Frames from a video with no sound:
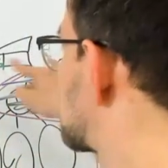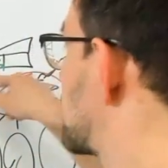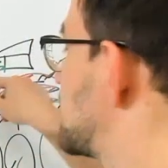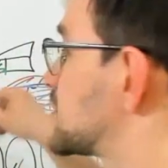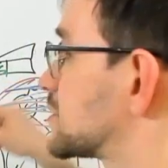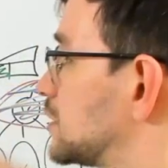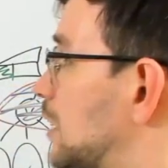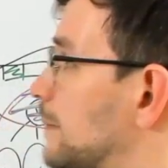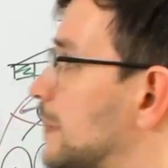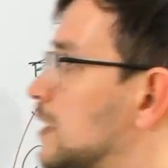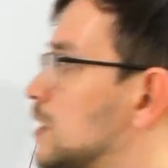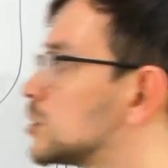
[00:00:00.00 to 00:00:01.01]
arrays. Yeah.
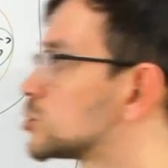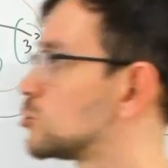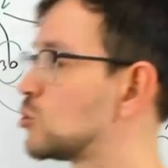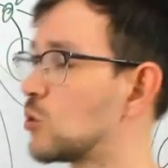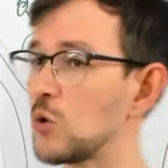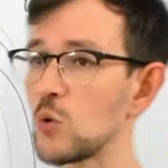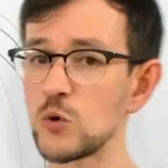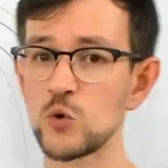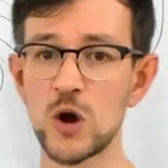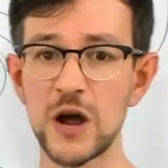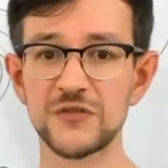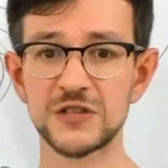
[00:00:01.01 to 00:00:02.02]
So
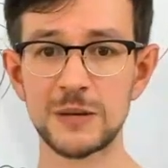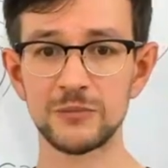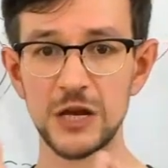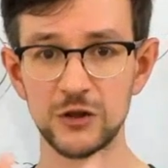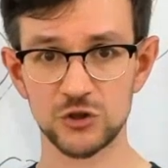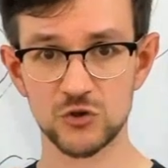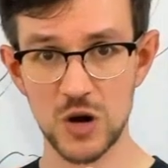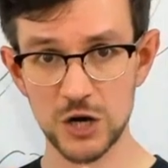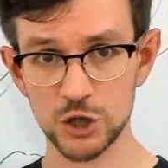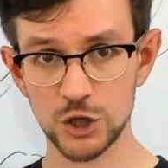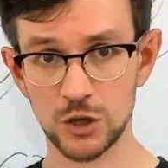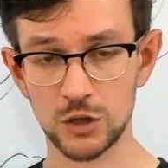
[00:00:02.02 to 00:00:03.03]
you have some data
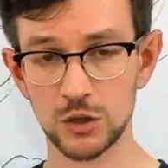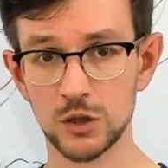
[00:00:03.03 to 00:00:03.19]
structure